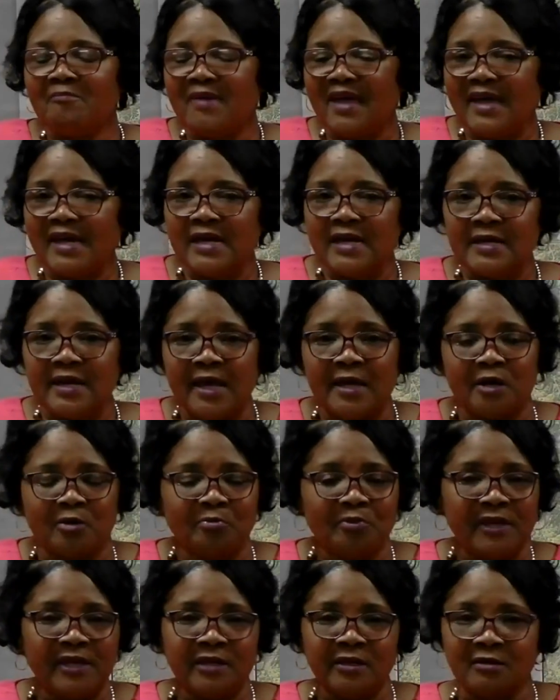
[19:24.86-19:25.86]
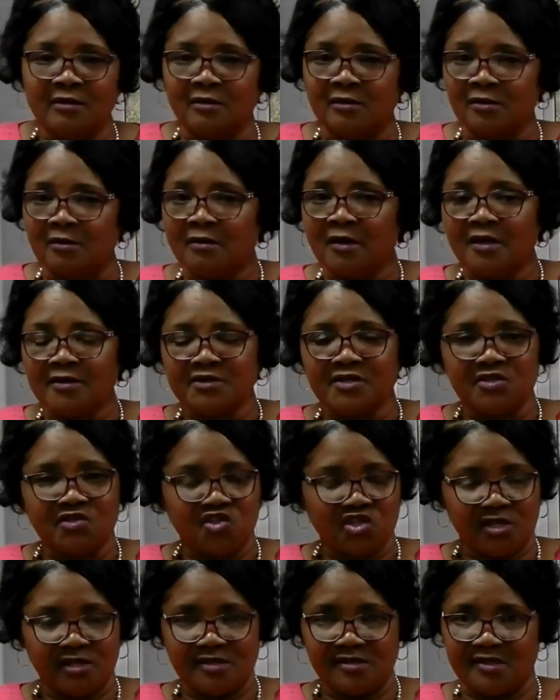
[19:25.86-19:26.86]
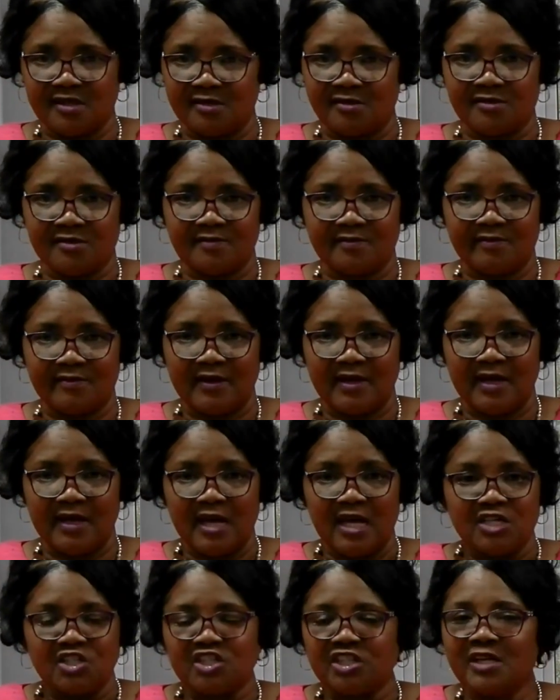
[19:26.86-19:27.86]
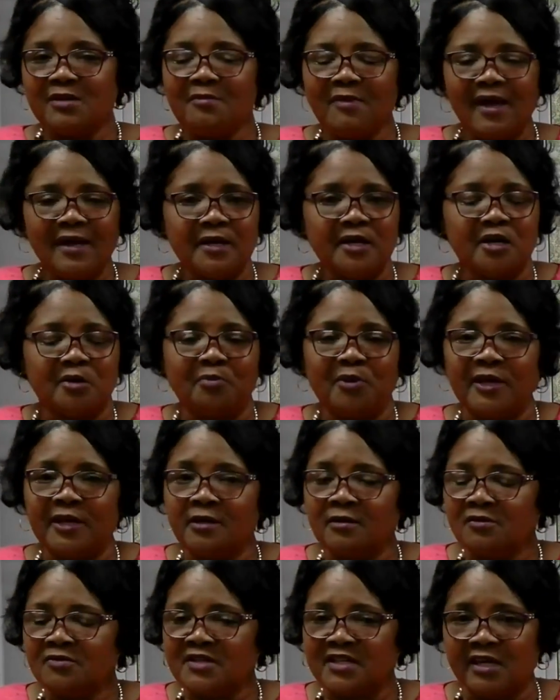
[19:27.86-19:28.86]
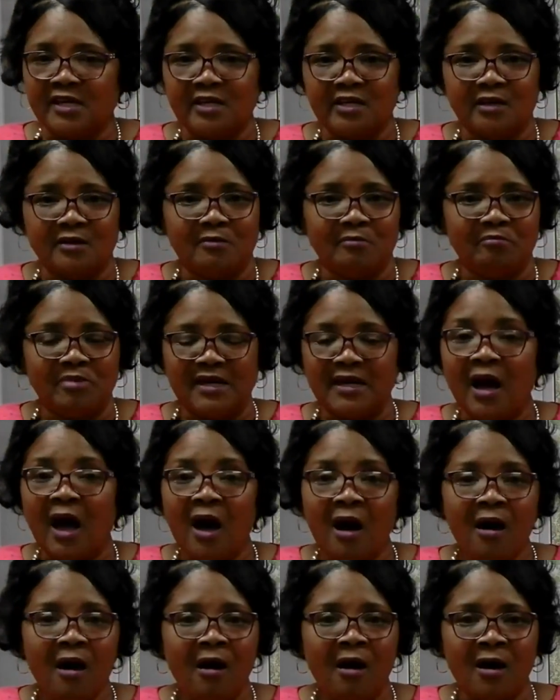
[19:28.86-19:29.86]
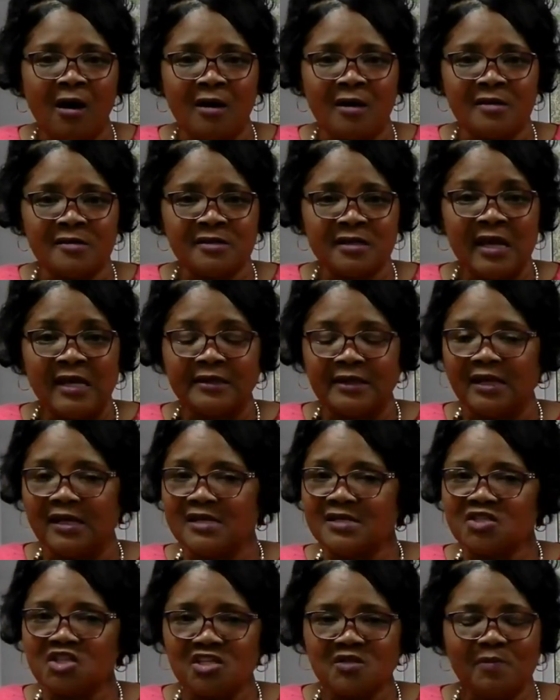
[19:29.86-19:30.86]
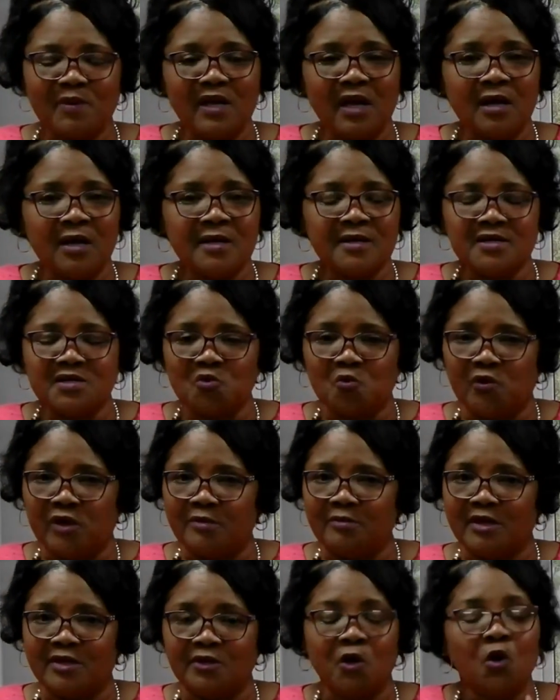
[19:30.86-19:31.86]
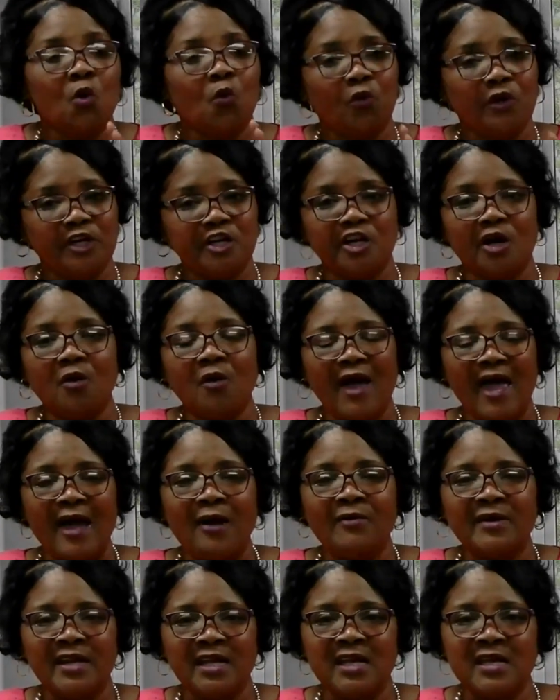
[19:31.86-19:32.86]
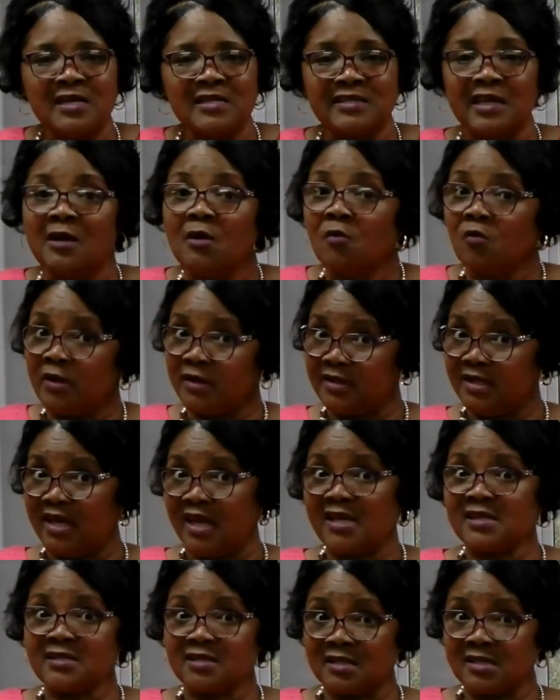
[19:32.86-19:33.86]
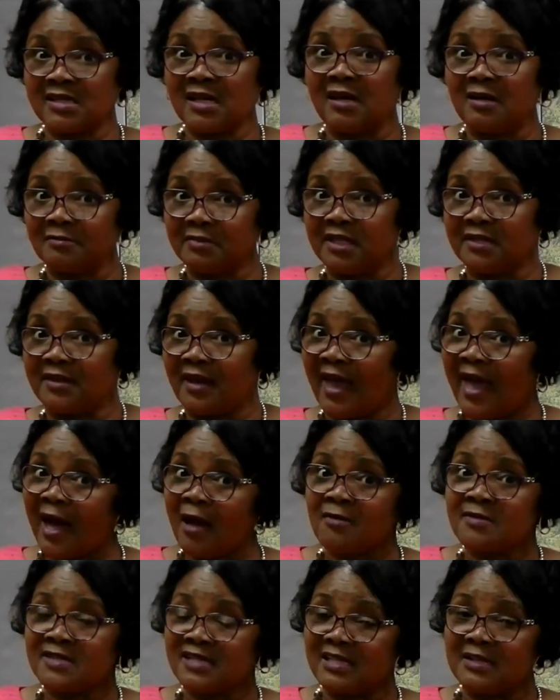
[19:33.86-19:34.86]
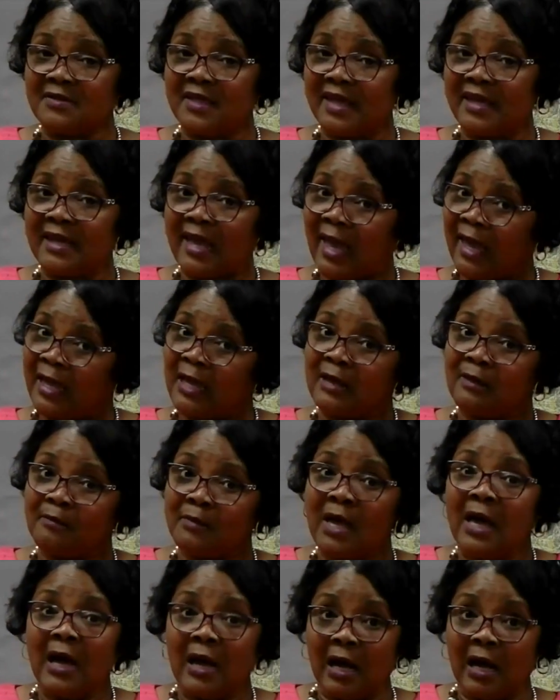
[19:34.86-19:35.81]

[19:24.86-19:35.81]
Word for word: made an appeal to Jesus. She made an appeal to him because, now let's just be honest, women, we know how it is when guests has come to the house and they came